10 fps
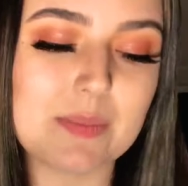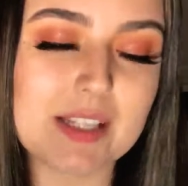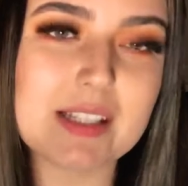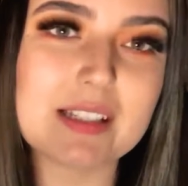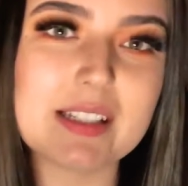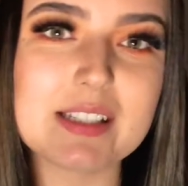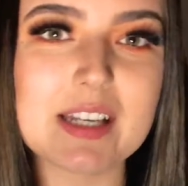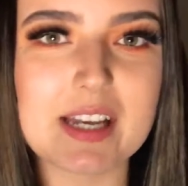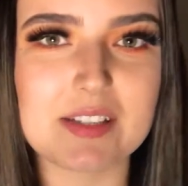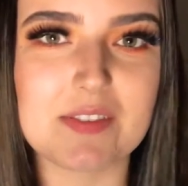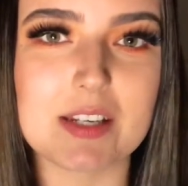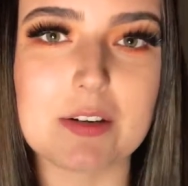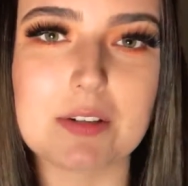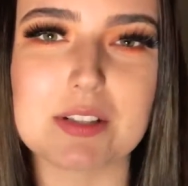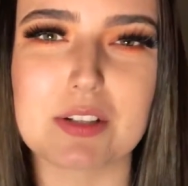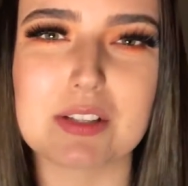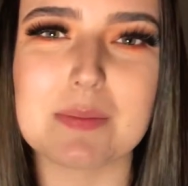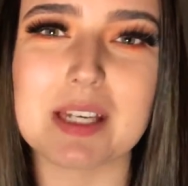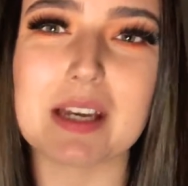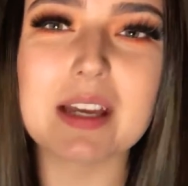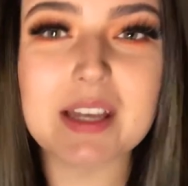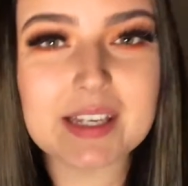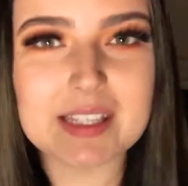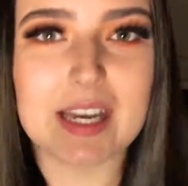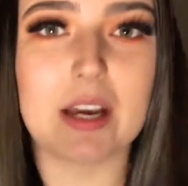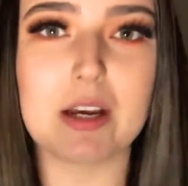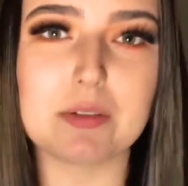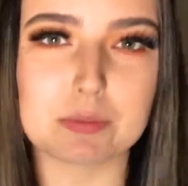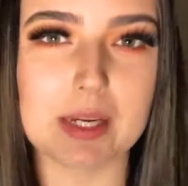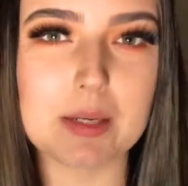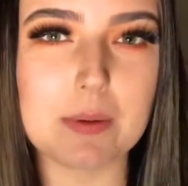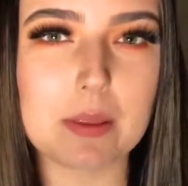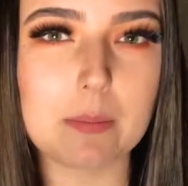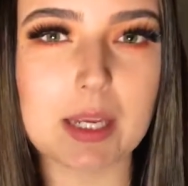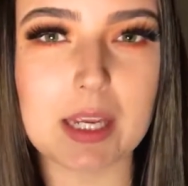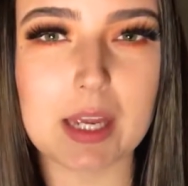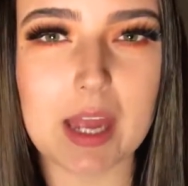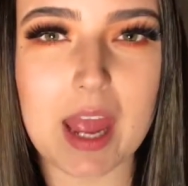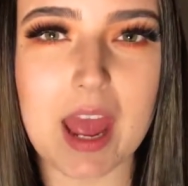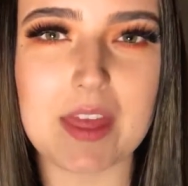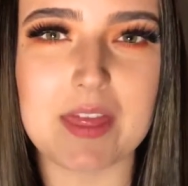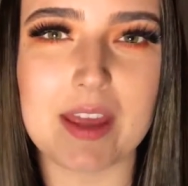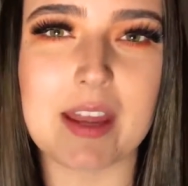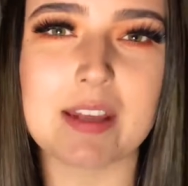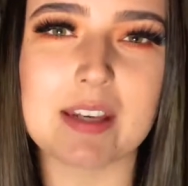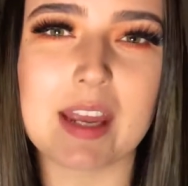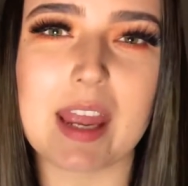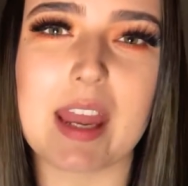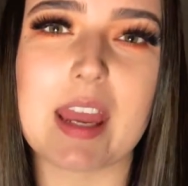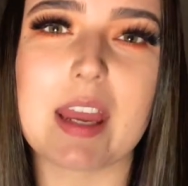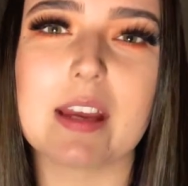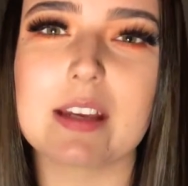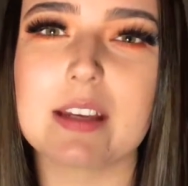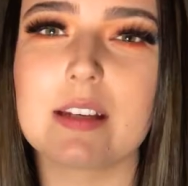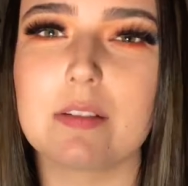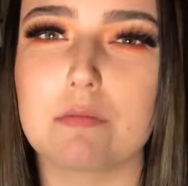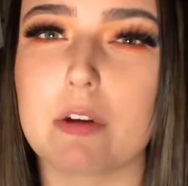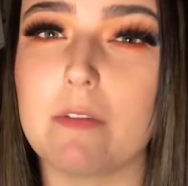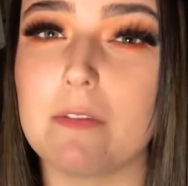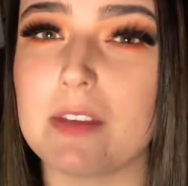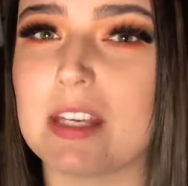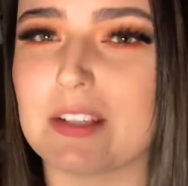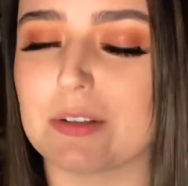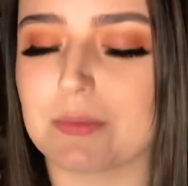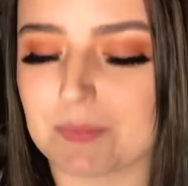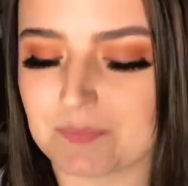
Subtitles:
basically today's video is going to be a get unready with me and then a review,